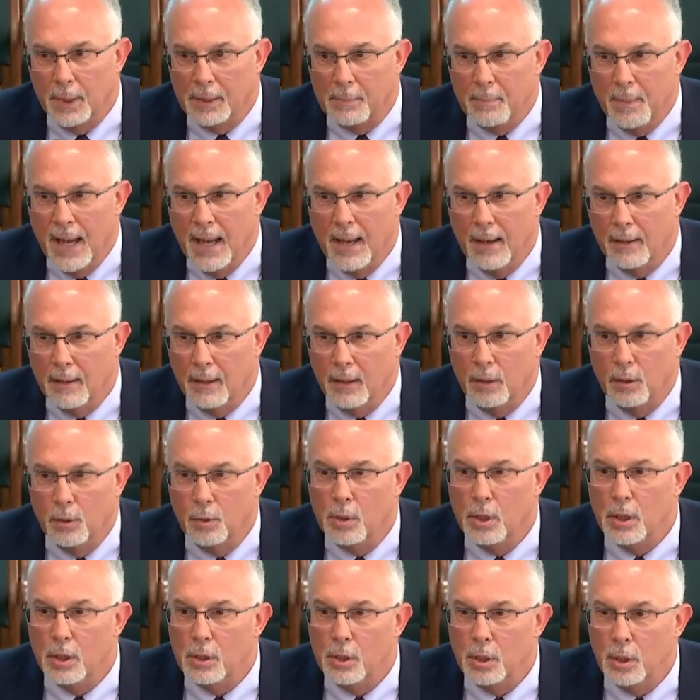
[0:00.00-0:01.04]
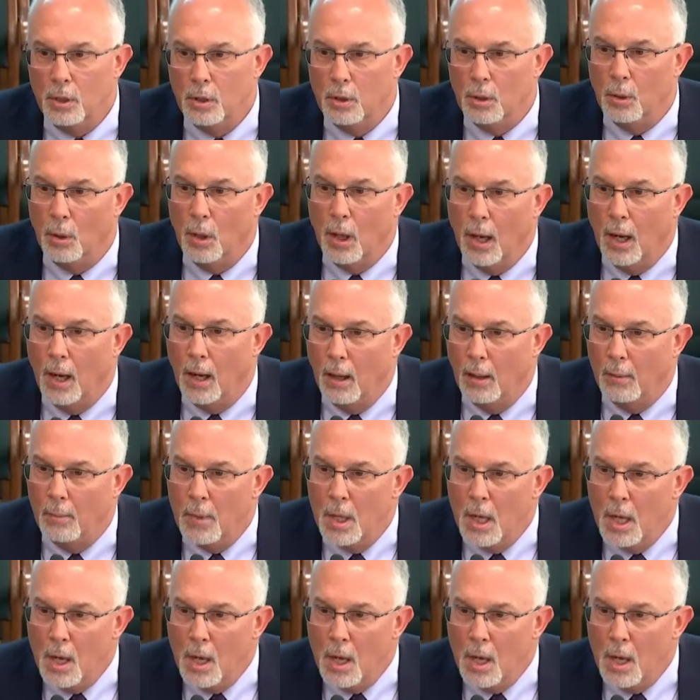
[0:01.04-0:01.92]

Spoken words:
McMahon alluded to,